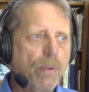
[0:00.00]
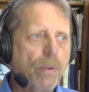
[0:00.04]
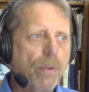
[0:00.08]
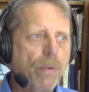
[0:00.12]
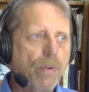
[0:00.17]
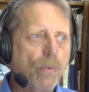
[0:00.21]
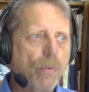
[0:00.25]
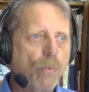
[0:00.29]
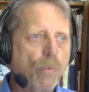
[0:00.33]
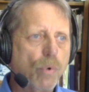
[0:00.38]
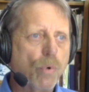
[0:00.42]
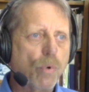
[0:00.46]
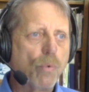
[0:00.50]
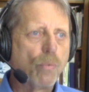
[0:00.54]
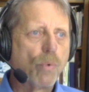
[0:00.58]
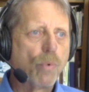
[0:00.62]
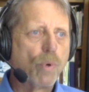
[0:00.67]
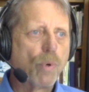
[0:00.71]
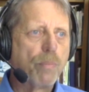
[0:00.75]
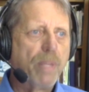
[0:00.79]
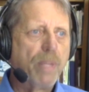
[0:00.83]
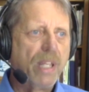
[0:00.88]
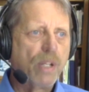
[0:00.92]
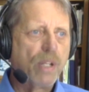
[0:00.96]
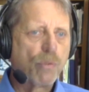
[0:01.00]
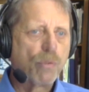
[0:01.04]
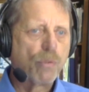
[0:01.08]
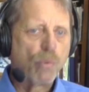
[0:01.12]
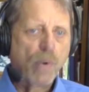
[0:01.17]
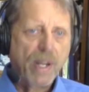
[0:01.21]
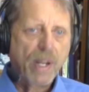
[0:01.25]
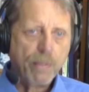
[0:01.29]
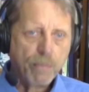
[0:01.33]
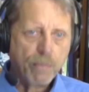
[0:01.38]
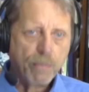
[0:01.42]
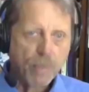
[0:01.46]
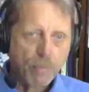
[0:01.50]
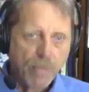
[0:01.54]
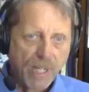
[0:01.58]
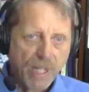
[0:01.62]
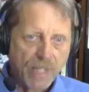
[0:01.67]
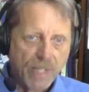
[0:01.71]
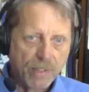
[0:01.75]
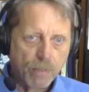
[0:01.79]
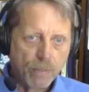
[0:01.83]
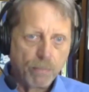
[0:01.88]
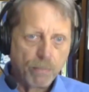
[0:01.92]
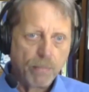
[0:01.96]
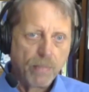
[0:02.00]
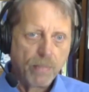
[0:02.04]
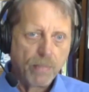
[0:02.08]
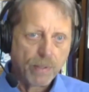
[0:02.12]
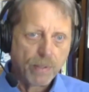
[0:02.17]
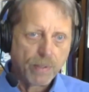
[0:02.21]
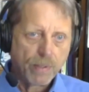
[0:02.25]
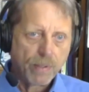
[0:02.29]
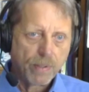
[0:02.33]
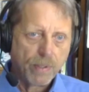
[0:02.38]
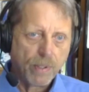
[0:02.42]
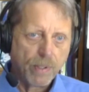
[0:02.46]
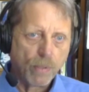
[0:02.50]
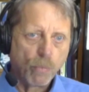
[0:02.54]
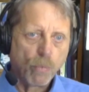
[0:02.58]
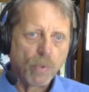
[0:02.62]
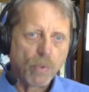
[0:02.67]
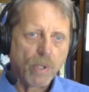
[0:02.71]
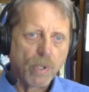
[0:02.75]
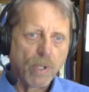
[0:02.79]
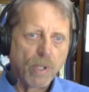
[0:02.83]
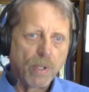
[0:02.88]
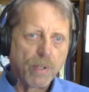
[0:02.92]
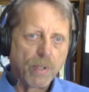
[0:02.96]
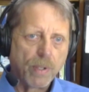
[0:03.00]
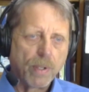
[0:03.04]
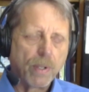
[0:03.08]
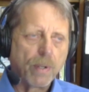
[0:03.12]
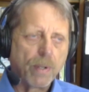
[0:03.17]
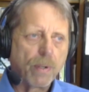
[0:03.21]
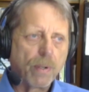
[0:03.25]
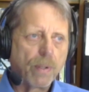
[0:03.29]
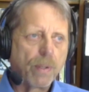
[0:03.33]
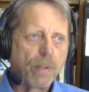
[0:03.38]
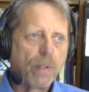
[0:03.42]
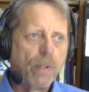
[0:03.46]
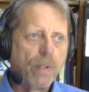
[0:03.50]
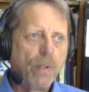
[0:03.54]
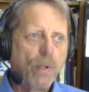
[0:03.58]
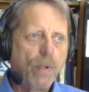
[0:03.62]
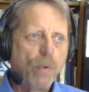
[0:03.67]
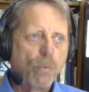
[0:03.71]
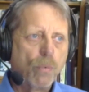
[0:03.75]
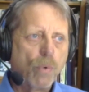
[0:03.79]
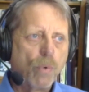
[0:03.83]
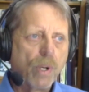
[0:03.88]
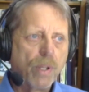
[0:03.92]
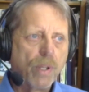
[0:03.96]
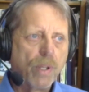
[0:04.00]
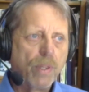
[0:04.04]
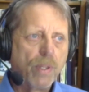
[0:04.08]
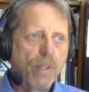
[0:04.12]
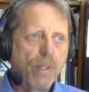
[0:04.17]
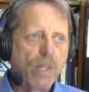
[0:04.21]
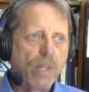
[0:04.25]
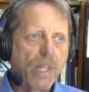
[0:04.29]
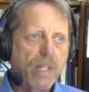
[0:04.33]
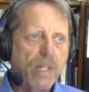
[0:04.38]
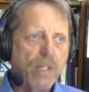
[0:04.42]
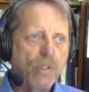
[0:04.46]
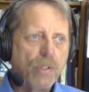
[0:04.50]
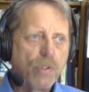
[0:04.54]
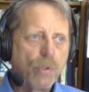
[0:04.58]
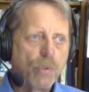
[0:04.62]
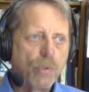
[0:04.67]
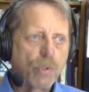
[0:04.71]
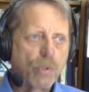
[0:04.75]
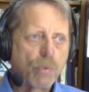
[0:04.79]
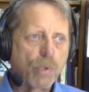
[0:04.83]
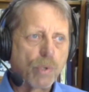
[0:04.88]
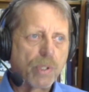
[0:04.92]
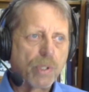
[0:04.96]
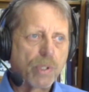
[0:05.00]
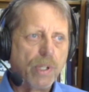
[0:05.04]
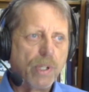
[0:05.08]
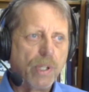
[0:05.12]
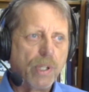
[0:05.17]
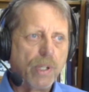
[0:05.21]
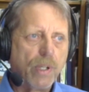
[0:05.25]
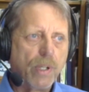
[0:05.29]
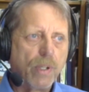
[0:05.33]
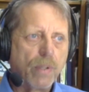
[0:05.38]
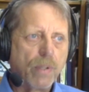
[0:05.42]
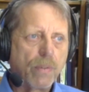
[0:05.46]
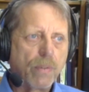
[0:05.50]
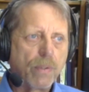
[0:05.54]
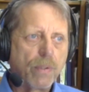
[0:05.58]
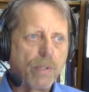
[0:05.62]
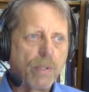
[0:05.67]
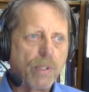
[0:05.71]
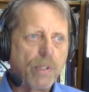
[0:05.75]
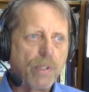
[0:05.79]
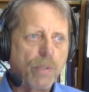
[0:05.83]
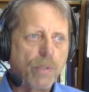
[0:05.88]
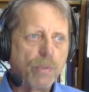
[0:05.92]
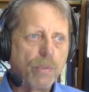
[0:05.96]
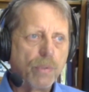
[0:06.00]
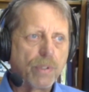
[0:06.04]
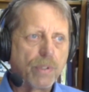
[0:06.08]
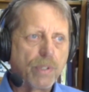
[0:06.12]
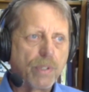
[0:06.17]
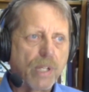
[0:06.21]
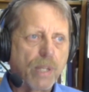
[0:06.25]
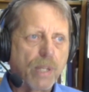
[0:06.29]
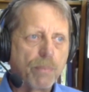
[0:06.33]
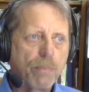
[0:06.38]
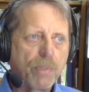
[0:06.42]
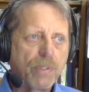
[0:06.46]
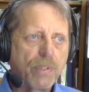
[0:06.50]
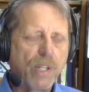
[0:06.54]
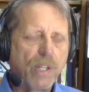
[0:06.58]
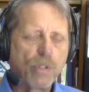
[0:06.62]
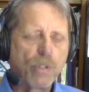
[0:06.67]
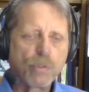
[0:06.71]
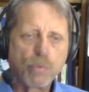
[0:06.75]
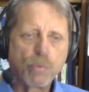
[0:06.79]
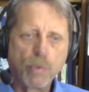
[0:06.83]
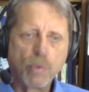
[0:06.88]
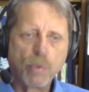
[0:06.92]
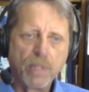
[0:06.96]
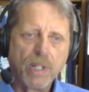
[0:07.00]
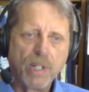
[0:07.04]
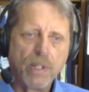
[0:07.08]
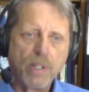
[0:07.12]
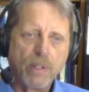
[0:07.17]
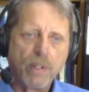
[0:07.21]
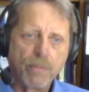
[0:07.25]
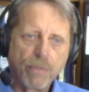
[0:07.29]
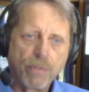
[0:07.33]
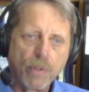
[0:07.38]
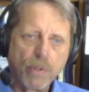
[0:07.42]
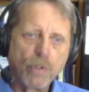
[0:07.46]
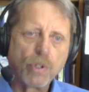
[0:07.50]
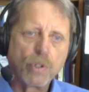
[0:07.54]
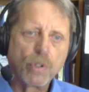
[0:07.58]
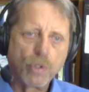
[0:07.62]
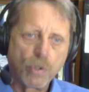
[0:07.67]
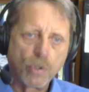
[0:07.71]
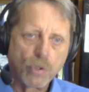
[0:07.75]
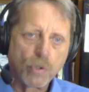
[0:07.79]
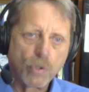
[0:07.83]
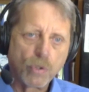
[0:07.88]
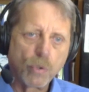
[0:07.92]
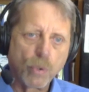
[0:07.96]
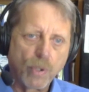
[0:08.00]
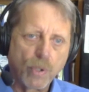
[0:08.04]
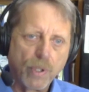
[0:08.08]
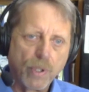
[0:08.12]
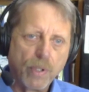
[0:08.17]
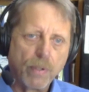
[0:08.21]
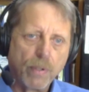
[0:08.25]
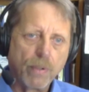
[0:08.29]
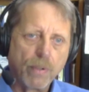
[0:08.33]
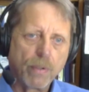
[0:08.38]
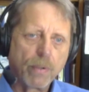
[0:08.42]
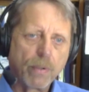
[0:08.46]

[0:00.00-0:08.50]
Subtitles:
were being raped by them. You know, one of the ladies who was working she was a top saleswoman in a furniture store here.